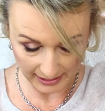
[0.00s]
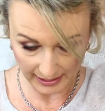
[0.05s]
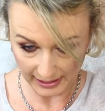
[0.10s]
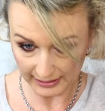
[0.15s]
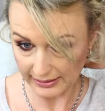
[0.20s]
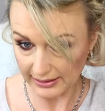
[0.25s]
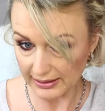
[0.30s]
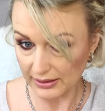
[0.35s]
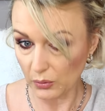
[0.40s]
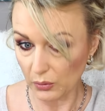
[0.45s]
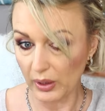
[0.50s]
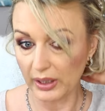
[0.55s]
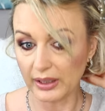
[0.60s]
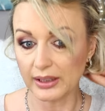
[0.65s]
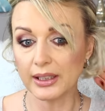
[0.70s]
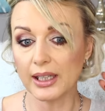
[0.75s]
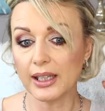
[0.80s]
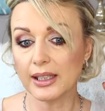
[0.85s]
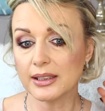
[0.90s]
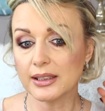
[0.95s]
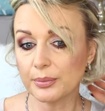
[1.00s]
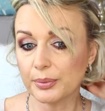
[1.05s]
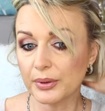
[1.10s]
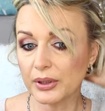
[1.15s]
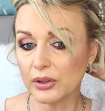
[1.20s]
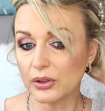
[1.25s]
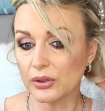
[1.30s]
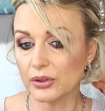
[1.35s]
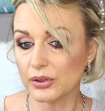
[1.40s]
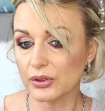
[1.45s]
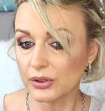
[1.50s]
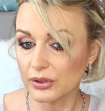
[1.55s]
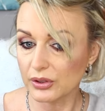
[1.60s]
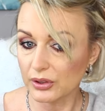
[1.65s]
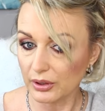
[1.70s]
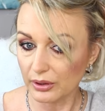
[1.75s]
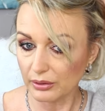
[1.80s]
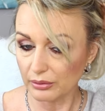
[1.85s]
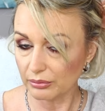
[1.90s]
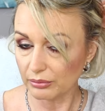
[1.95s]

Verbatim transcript: and it's quite nice because